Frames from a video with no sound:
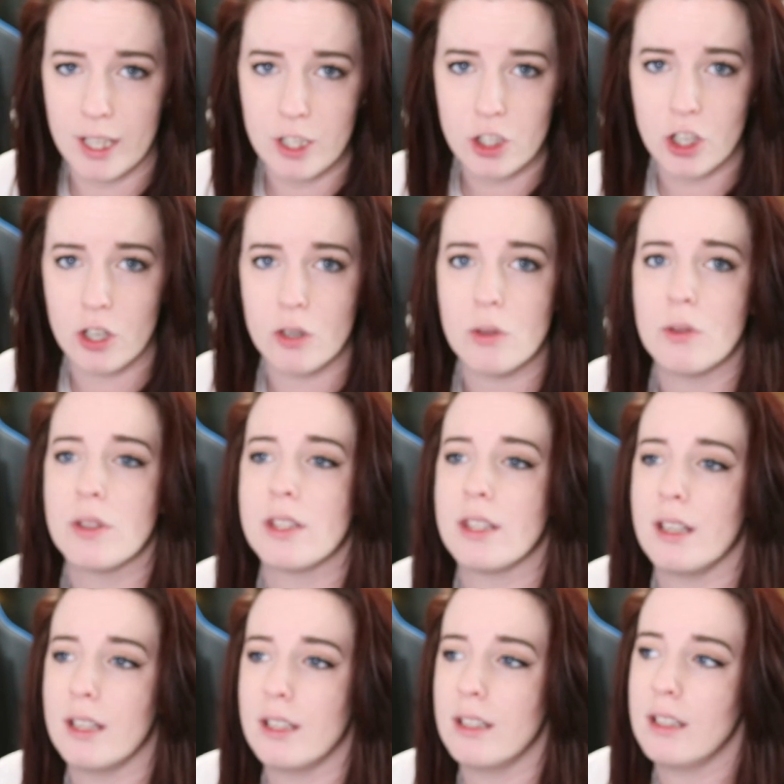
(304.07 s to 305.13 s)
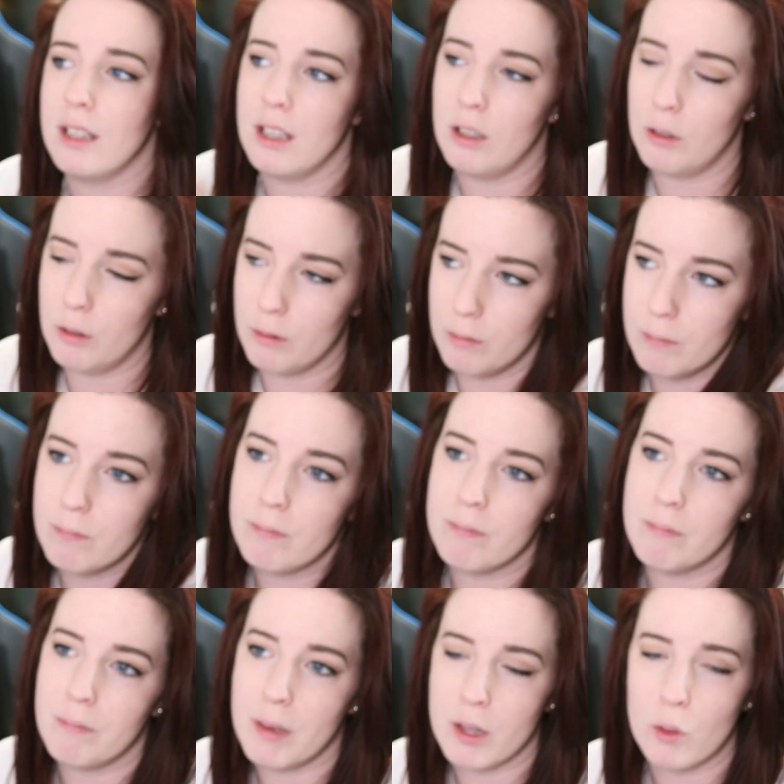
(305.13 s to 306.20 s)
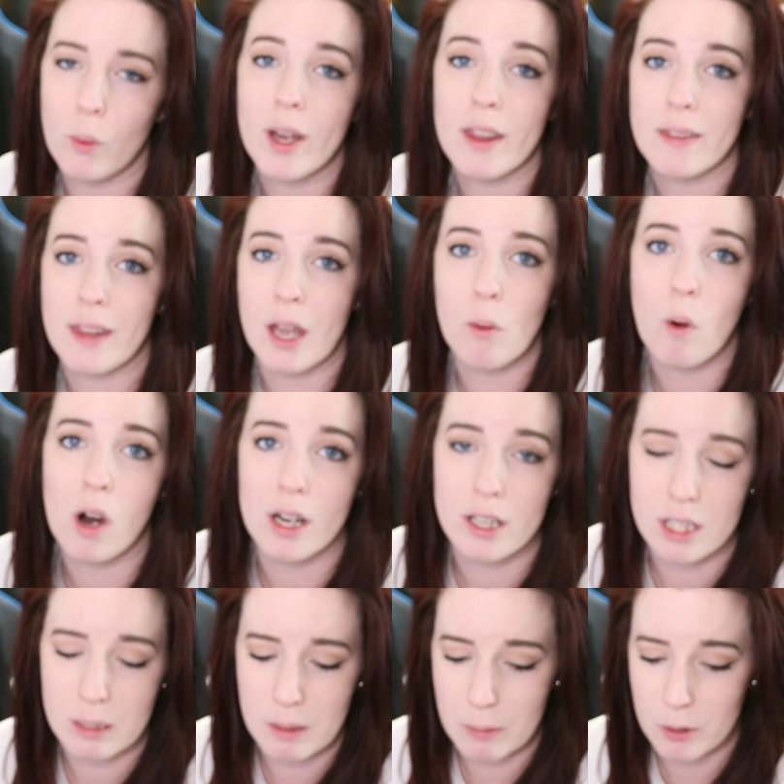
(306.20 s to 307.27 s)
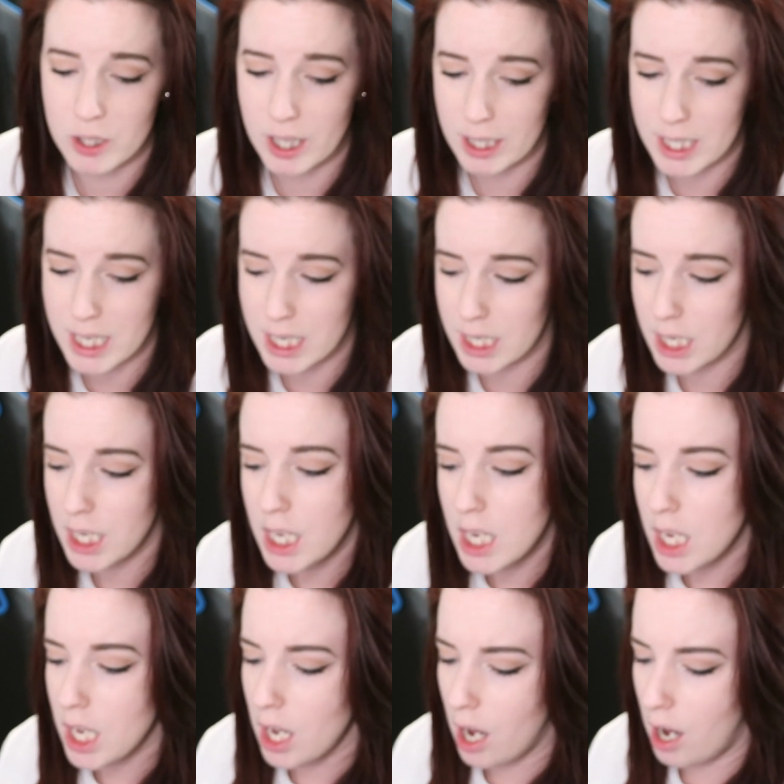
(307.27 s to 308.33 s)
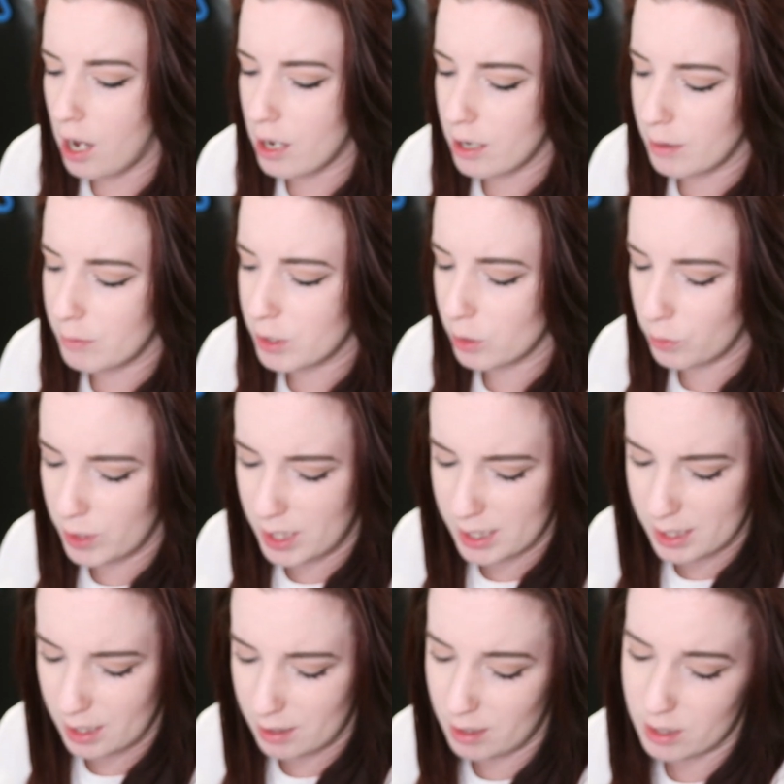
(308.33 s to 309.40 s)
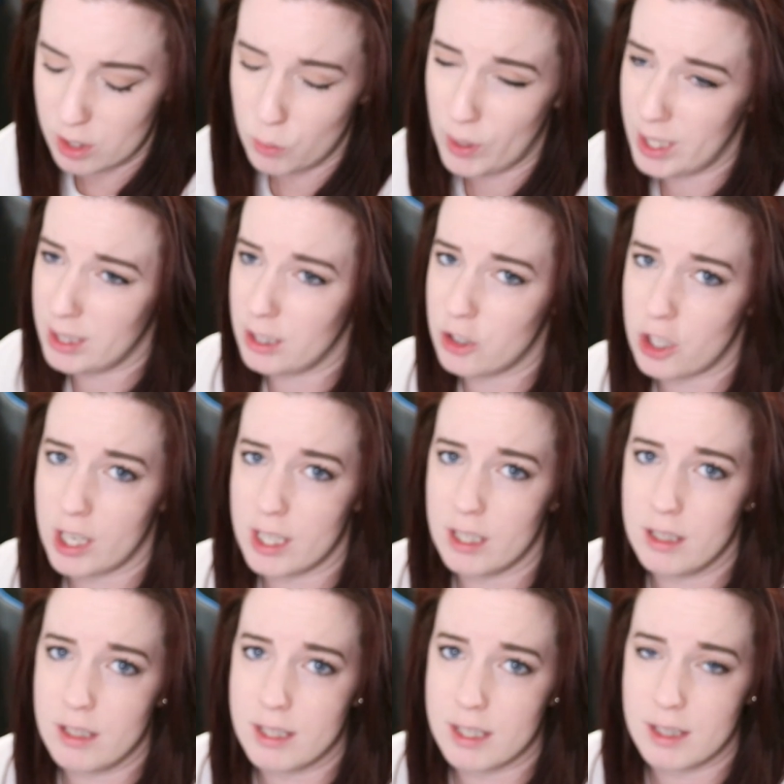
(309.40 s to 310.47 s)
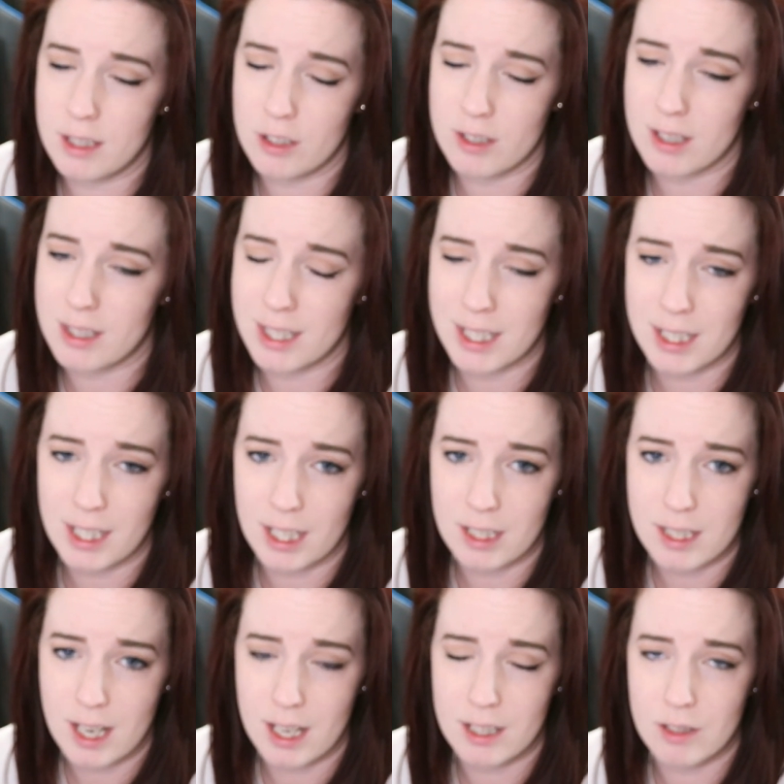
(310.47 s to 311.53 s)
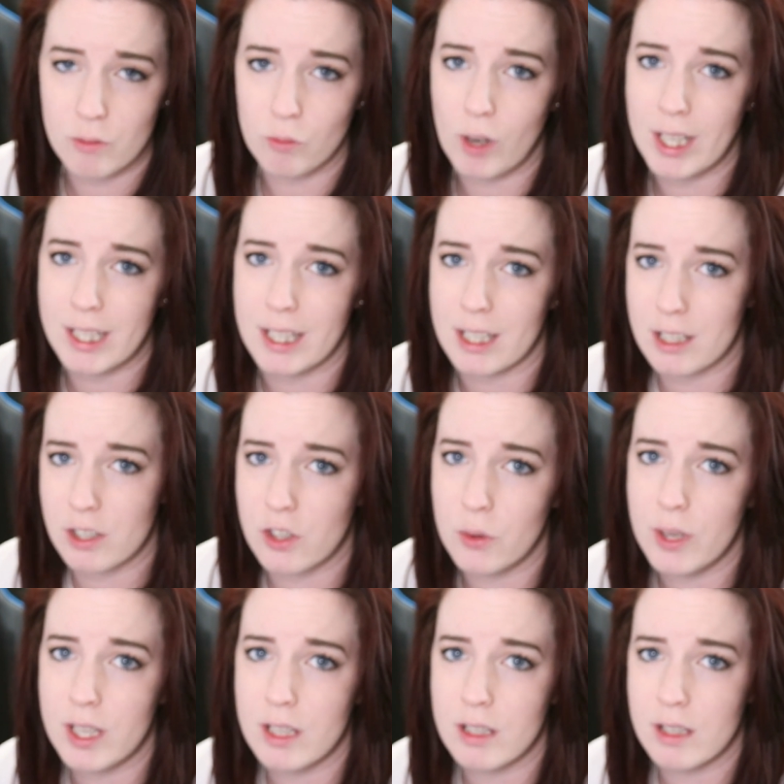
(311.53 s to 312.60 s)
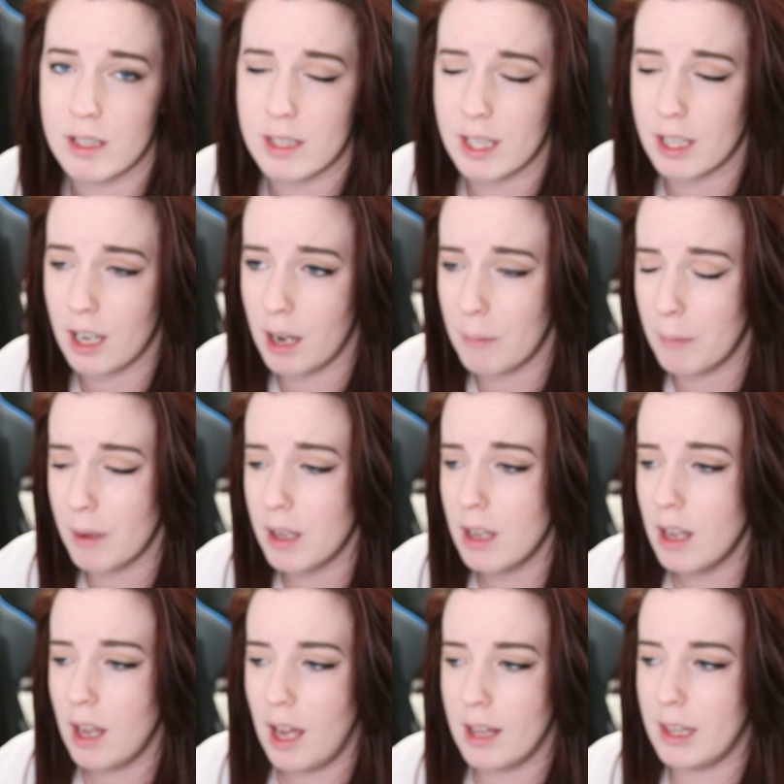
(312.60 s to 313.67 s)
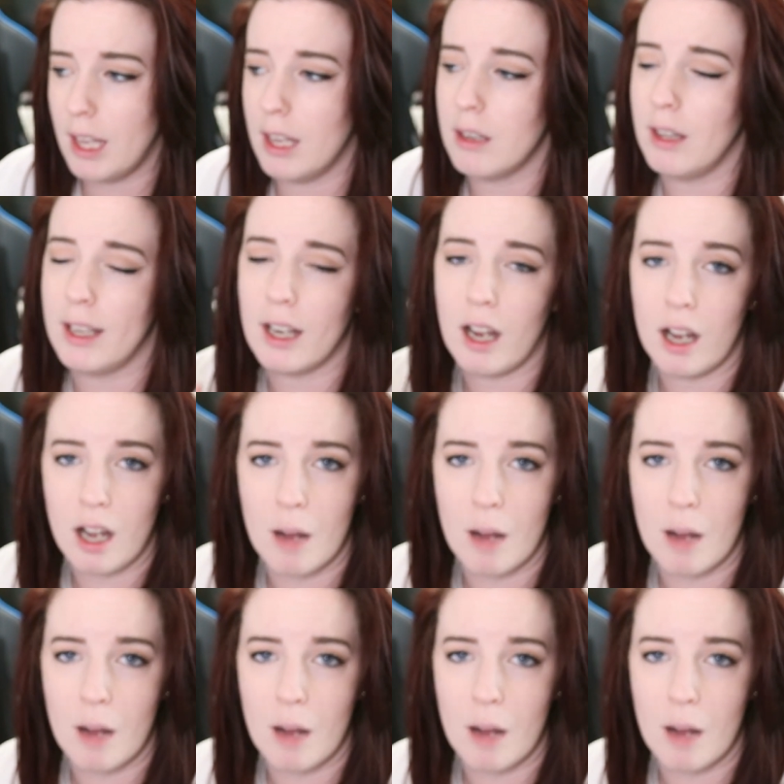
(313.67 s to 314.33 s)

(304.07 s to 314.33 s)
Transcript: light shows, that it'll be the way that they want it to be projected. So we decided not to wait in the giant, there's a sinking tent right next to it to sync up. And they had like a